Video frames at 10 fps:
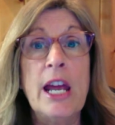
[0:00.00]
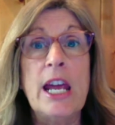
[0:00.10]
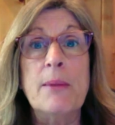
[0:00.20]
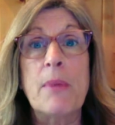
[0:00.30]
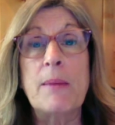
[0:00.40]

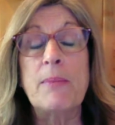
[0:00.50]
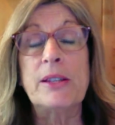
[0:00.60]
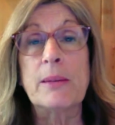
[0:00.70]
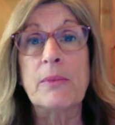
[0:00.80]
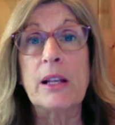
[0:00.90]
It might be
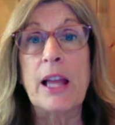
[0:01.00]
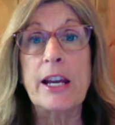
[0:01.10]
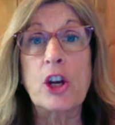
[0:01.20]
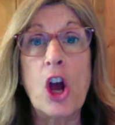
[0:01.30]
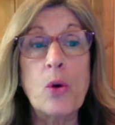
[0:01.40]
something
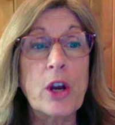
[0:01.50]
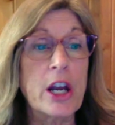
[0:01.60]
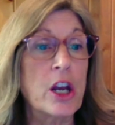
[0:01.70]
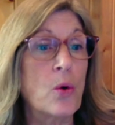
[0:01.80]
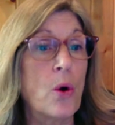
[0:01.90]
like
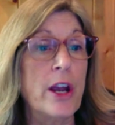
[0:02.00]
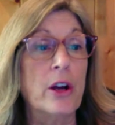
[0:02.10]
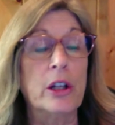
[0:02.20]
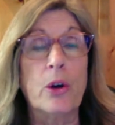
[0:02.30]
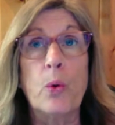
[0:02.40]
coconut
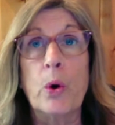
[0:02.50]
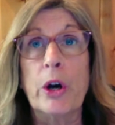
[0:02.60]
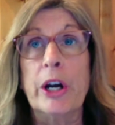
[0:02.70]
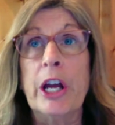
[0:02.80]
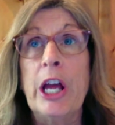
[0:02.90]
oil
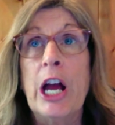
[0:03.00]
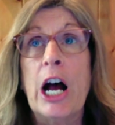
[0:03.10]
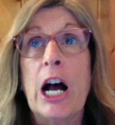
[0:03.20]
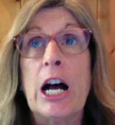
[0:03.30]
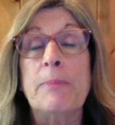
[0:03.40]
or
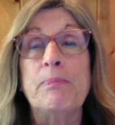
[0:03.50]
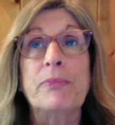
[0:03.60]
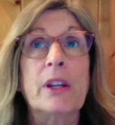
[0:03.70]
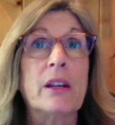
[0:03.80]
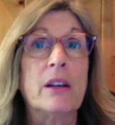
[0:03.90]

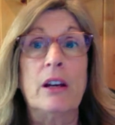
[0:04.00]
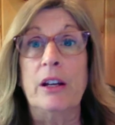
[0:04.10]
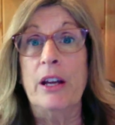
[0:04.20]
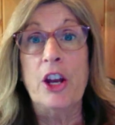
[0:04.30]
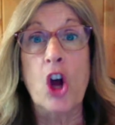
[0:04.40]

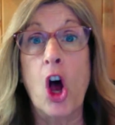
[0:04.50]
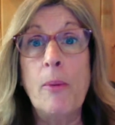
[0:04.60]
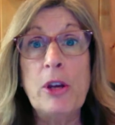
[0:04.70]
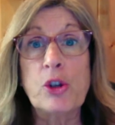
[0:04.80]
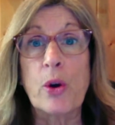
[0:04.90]
an
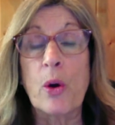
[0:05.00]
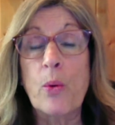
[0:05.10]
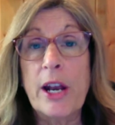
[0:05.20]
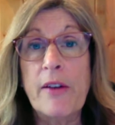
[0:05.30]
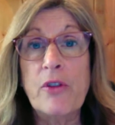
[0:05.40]
almond oil,
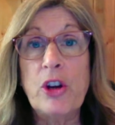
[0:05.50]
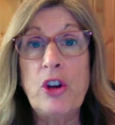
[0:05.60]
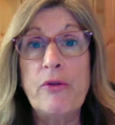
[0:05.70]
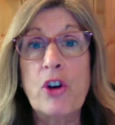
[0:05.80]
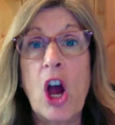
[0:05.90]
whatever
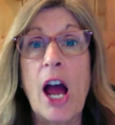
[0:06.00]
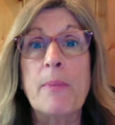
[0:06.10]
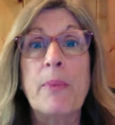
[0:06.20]
you've got.